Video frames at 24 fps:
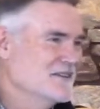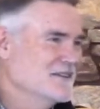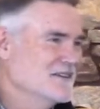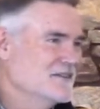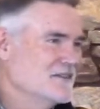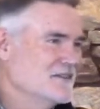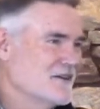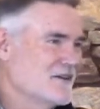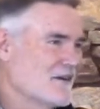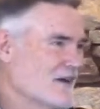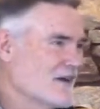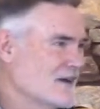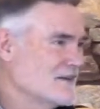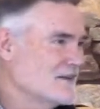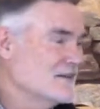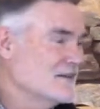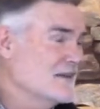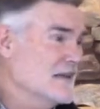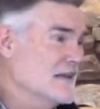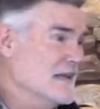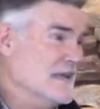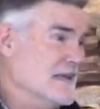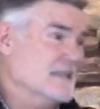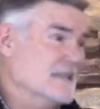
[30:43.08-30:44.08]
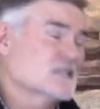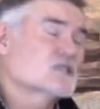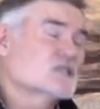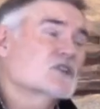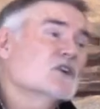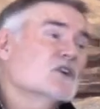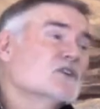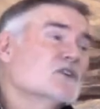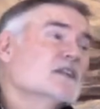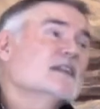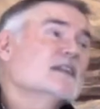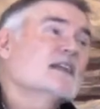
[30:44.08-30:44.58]
All right.
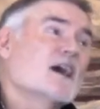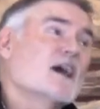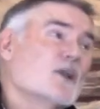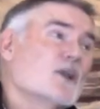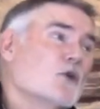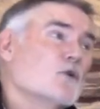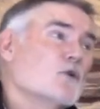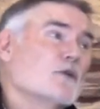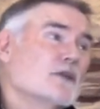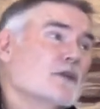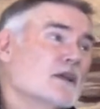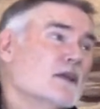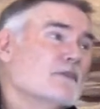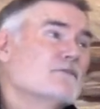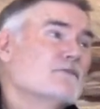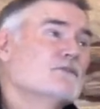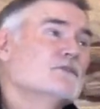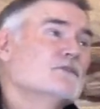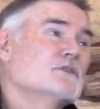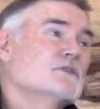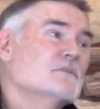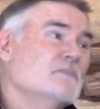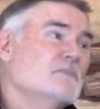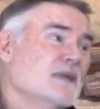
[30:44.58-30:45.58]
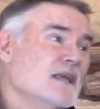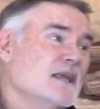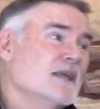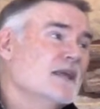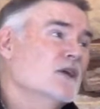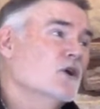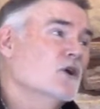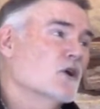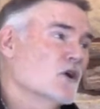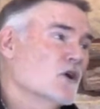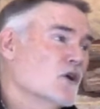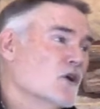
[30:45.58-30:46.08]
Certainly not old enough to be
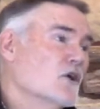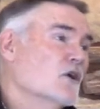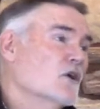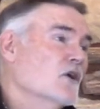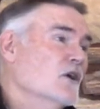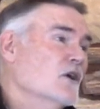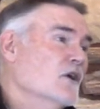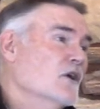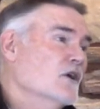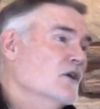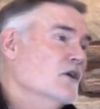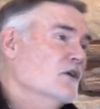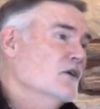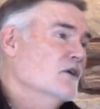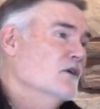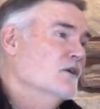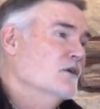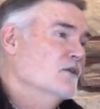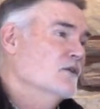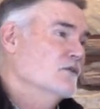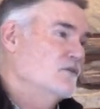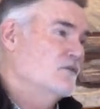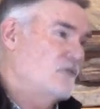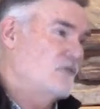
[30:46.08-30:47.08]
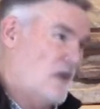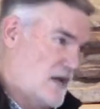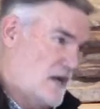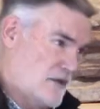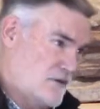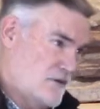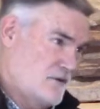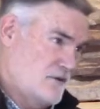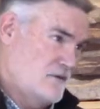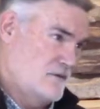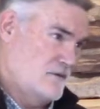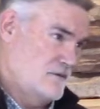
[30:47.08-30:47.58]
her
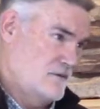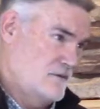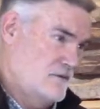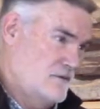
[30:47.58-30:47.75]
father.